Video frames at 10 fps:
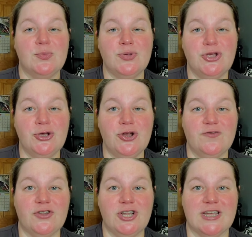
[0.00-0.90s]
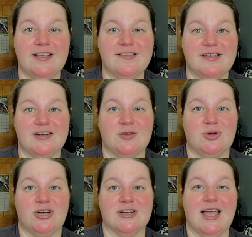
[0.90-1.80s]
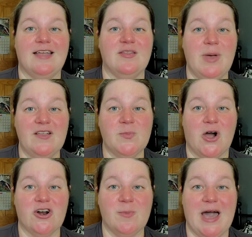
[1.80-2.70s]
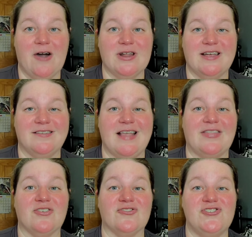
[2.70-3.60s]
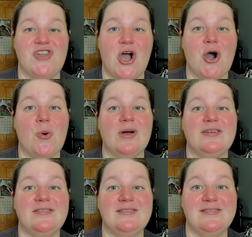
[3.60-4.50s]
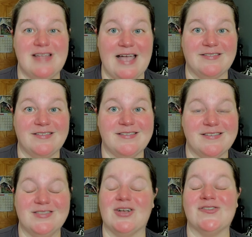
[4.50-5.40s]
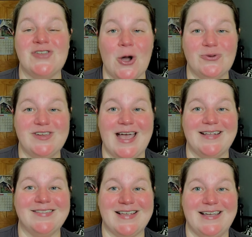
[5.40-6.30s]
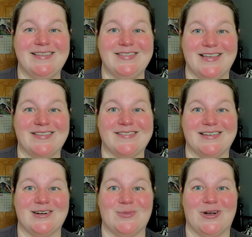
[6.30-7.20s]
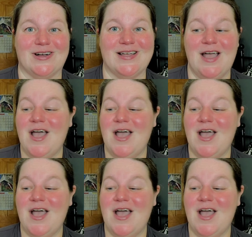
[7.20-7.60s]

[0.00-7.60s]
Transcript: Beautiful looking steel book, and the best part about it is that there's no dents. There's no dents in this steel book.